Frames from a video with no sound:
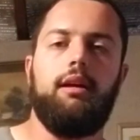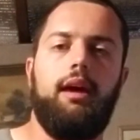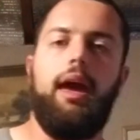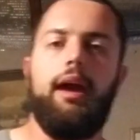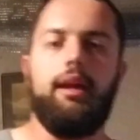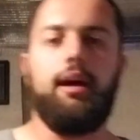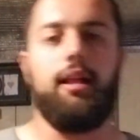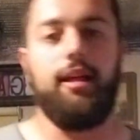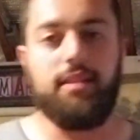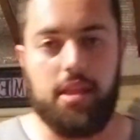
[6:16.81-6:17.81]
And I
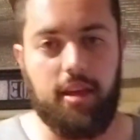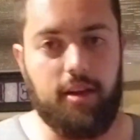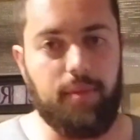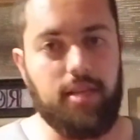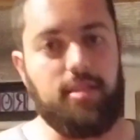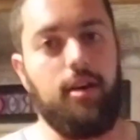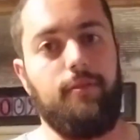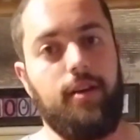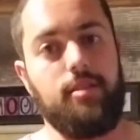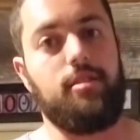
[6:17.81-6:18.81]
like to think of
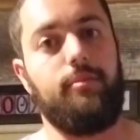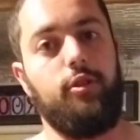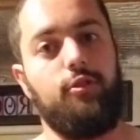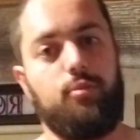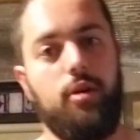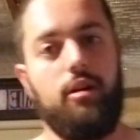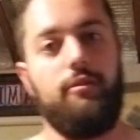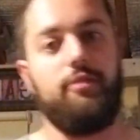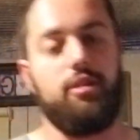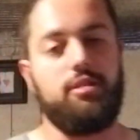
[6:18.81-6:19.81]
myself as someone who's
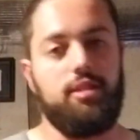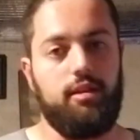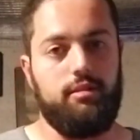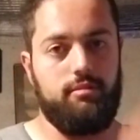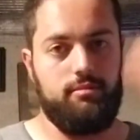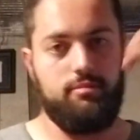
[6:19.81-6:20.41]
well-versed in